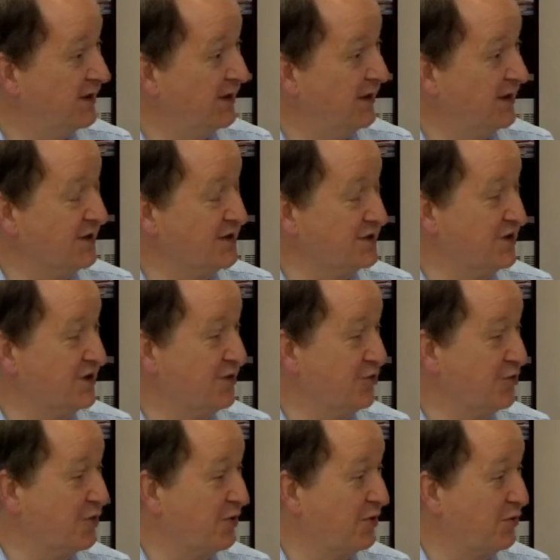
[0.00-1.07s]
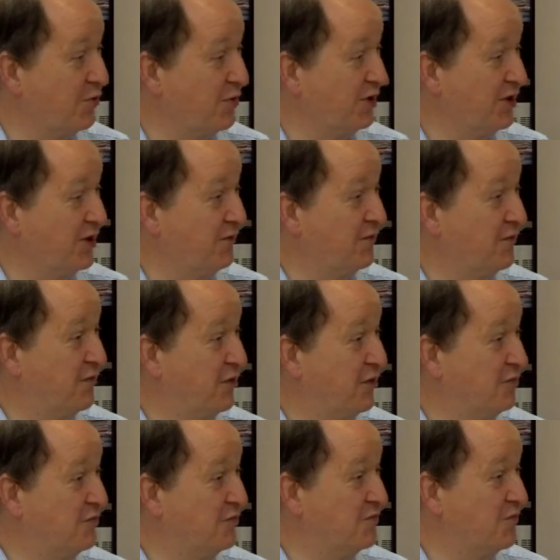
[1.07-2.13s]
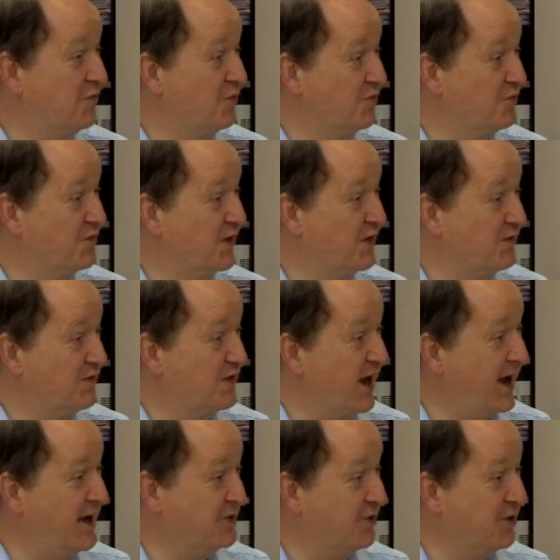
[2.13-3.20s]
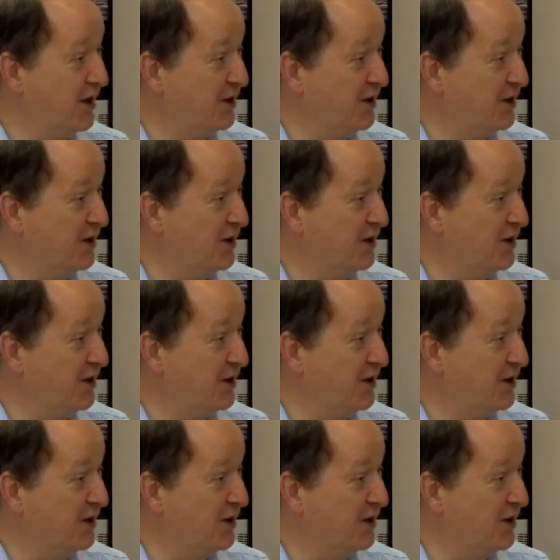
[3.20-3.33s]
Mm-hmm. And so you're probably working from 8 or